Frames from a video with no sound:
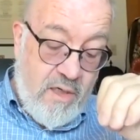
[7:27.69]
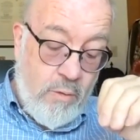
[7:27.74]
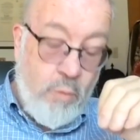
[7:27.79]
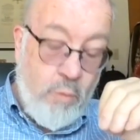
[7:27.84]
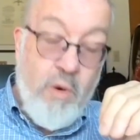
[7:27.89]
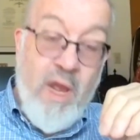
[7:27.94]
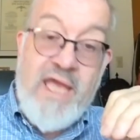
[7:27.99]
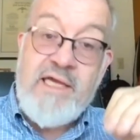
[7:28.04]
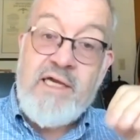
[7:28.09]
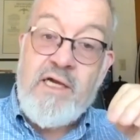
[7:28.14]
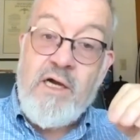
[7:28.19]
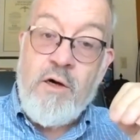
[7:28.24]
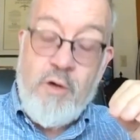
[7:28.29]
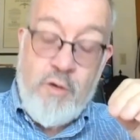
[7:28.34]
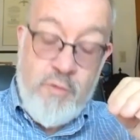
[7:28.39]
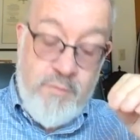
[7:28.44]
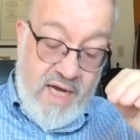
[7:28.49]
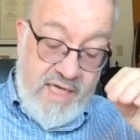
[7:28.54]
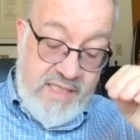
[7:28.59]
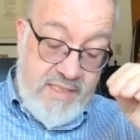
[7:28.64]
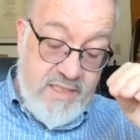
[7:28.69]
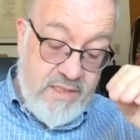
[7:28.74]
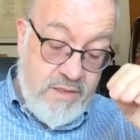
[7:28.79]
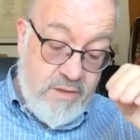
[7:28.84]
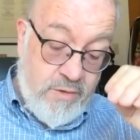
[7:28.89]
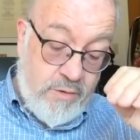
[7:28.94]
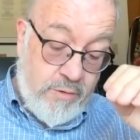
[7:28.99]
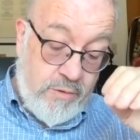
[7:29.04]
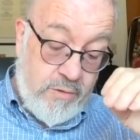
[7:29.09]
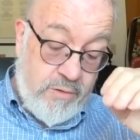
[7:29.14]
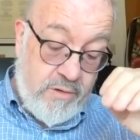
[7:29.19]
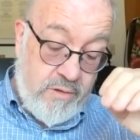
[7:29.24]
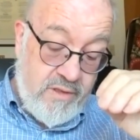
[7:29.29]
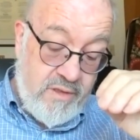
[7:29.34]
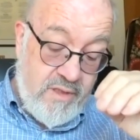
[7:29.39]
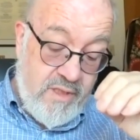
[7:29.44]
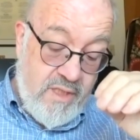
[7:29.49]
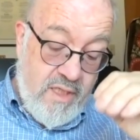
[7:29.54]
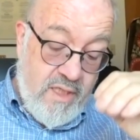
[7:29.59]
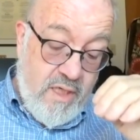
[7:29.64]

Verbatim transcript: Awake, O my soul.